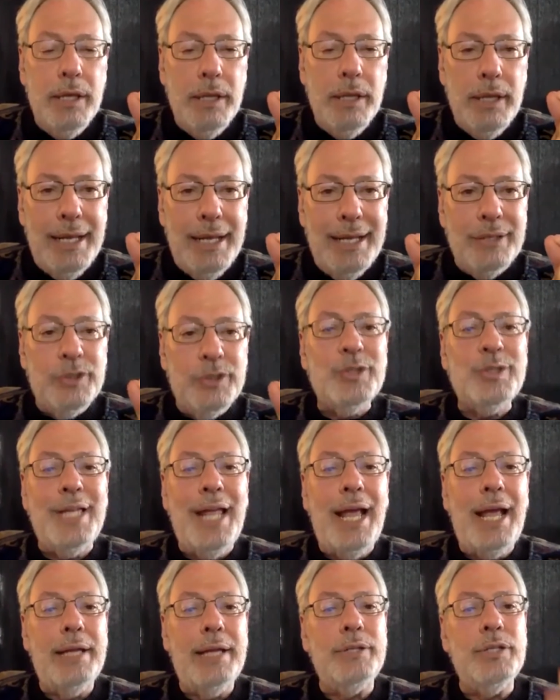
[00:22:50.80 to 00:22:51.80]

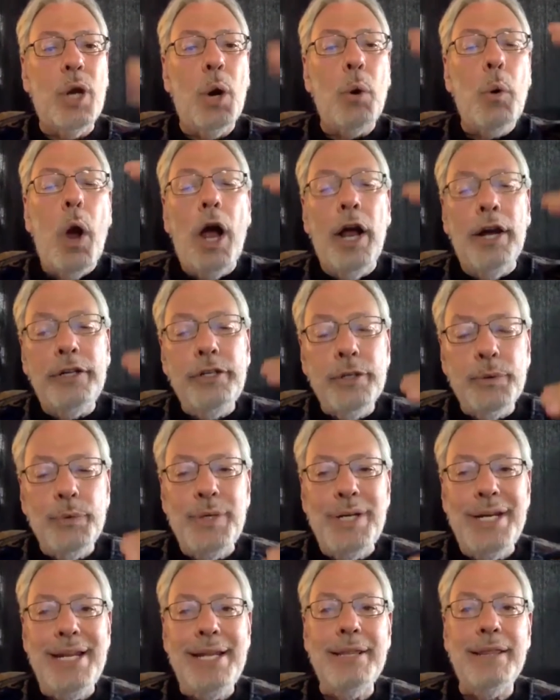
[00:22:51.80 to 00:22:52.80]
Instead, go
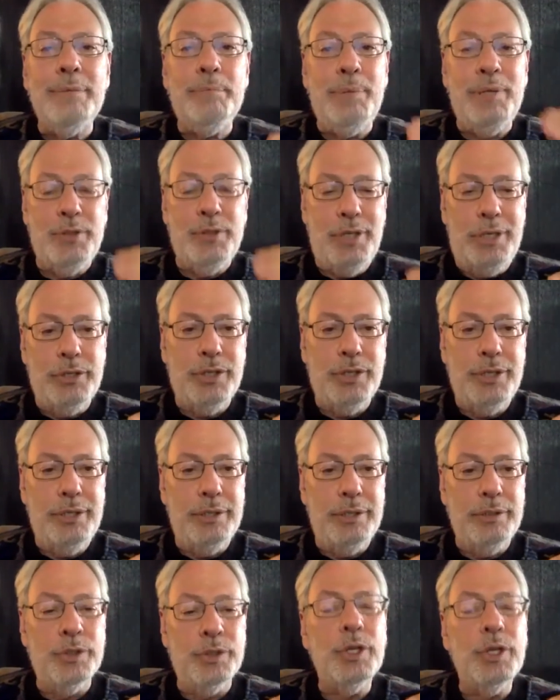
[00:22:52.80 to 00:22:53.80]
underneath
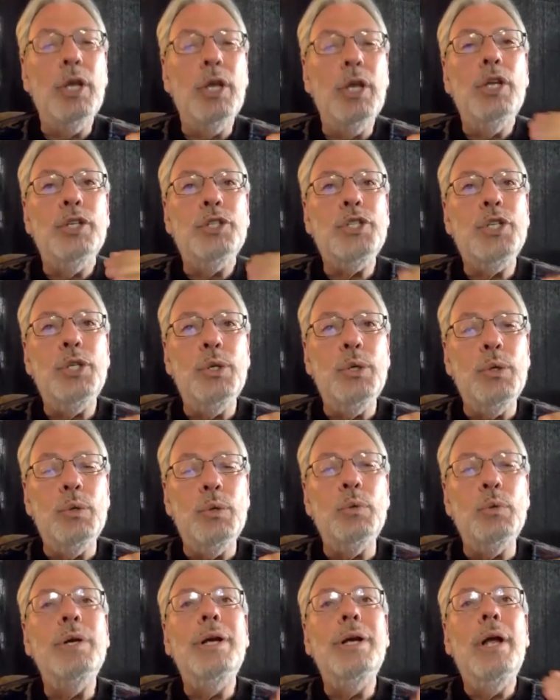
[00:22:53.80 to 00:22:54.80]
positions
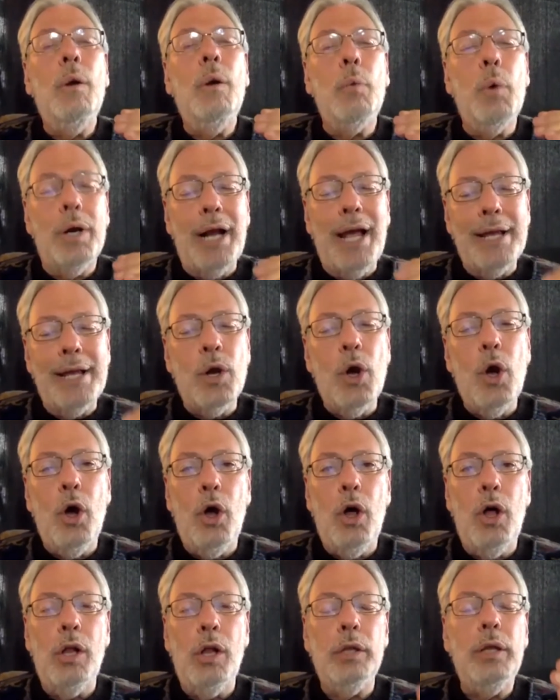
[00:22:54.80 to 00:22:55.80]
to what I
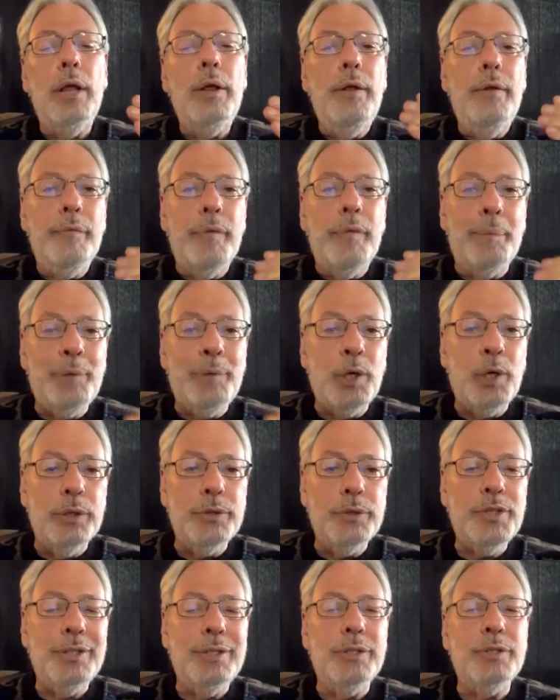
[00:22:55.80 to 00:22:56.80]
call the
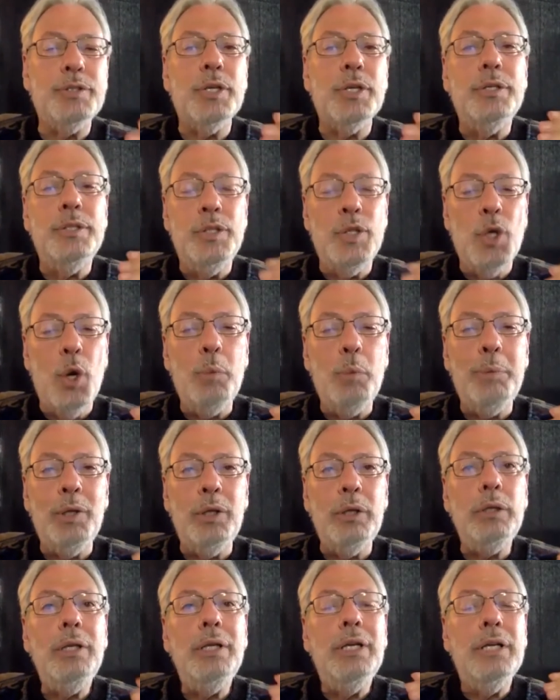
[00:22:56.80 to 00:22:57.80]
person's
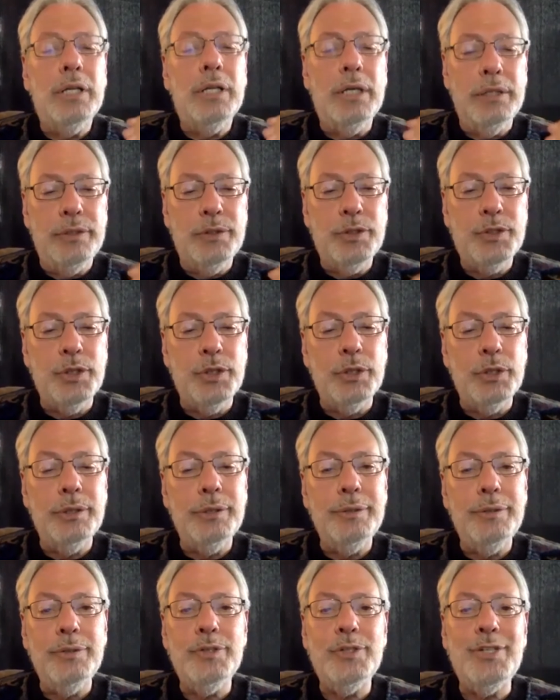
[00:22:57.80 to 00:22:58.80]
noble
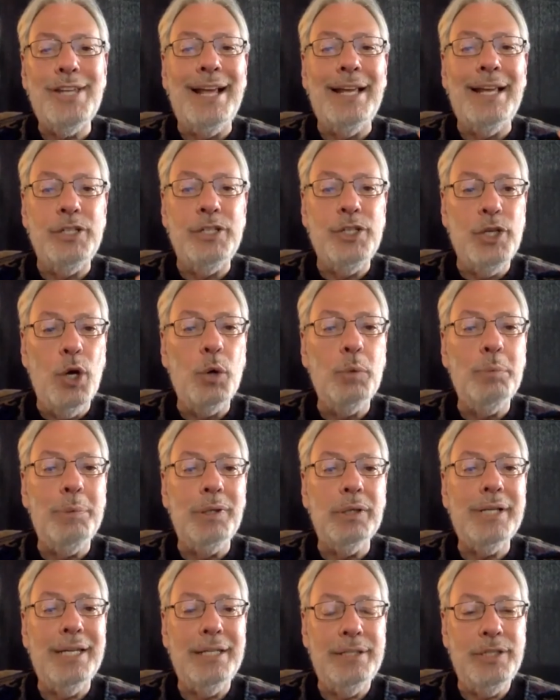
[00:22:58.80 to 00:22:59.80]
concerns and
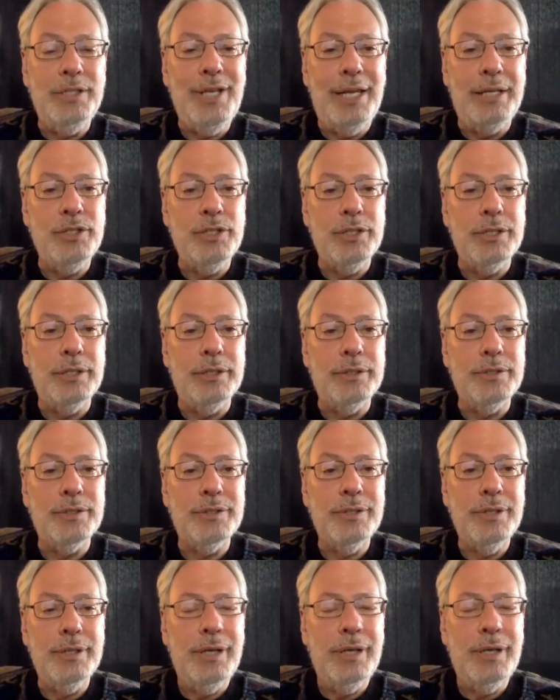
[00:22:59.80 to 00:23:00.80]
noble
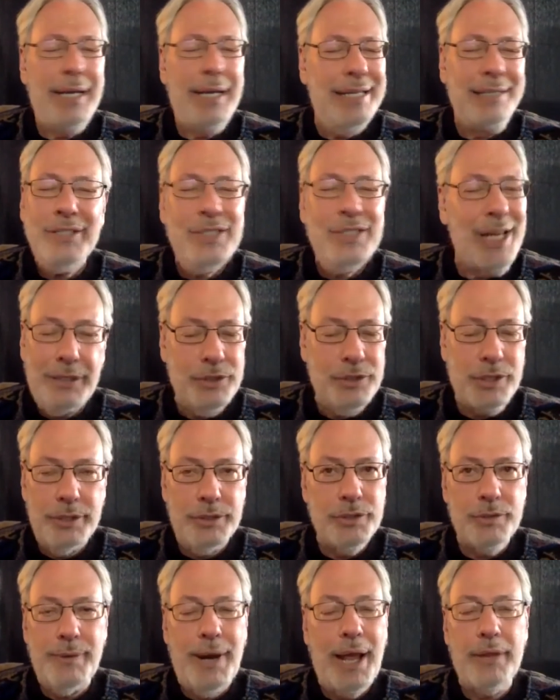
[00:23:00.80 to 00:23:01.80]

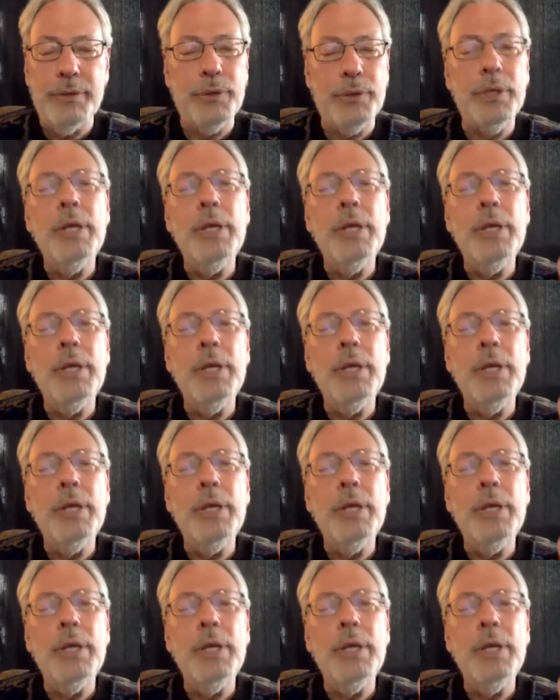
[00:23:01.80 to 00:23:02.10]
intentions rather,